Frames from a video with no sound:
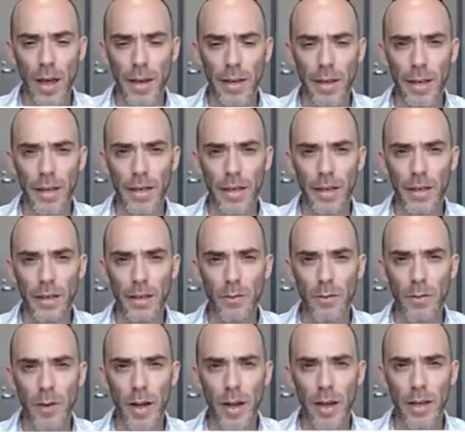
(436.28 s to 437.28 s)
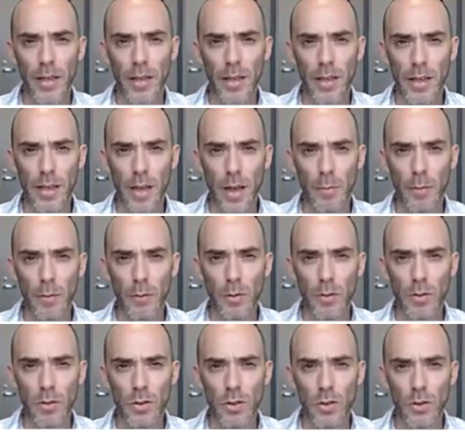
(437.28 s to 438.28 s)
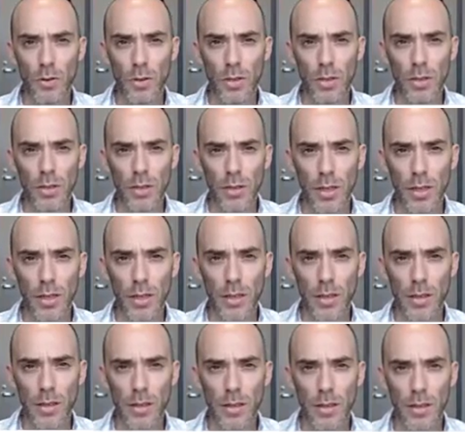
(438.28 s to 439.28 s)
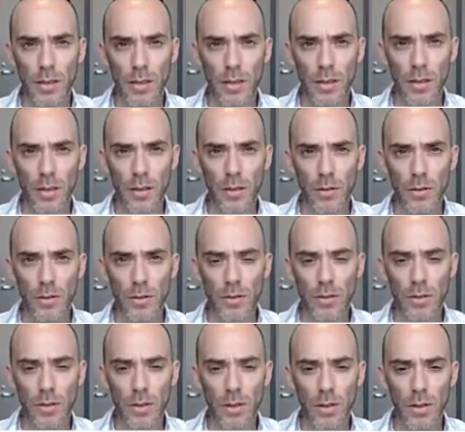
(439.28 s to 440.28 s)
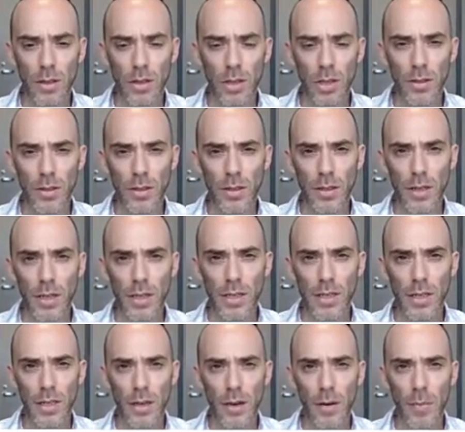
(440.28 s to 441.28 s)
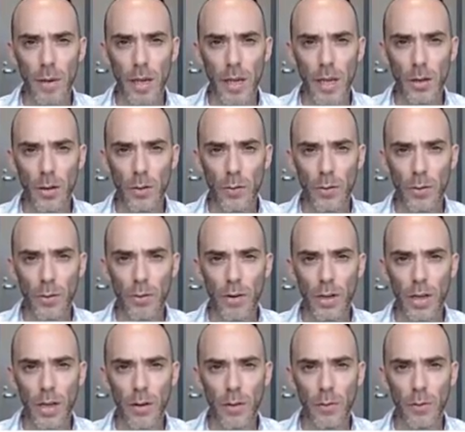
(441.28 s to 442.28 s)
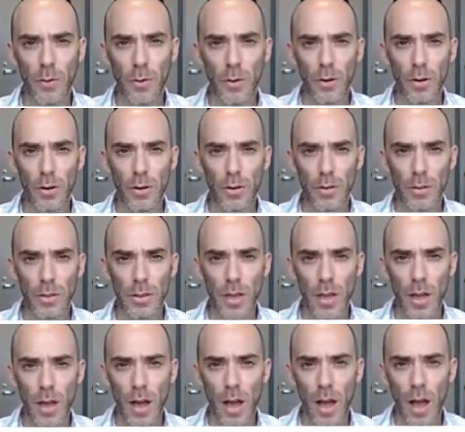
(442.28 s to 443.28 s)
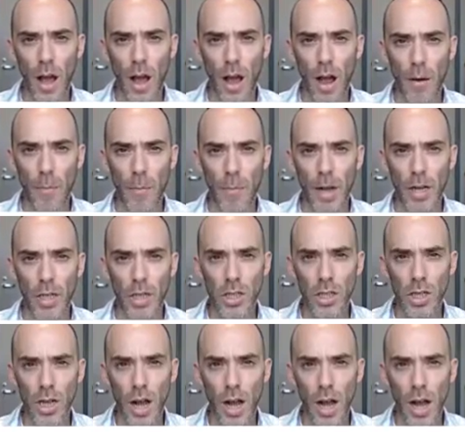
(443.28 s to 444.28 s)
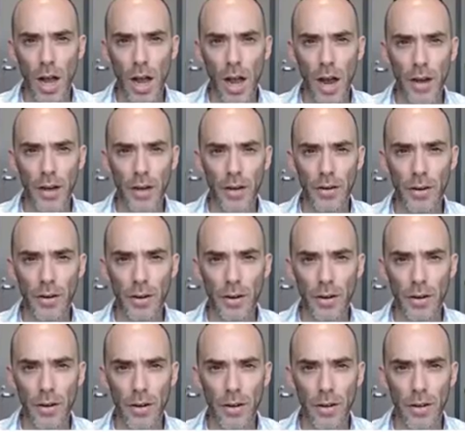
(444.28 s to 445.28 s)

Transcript: And they identified that some of those short circuits, those circuits that are made of 3 and 4 nodes, are much higher